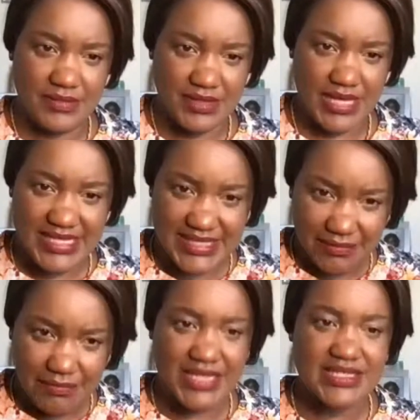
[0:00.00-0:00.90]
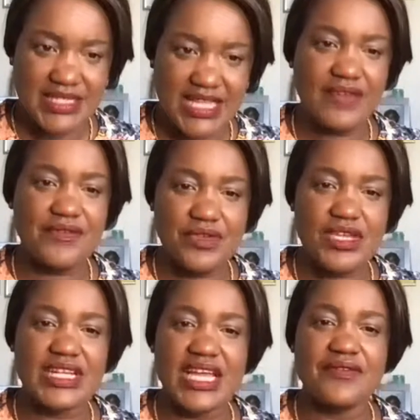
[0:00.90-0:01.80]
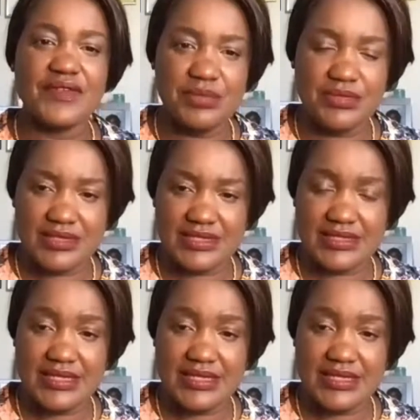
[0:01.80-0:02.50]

That's the best life you can ever build.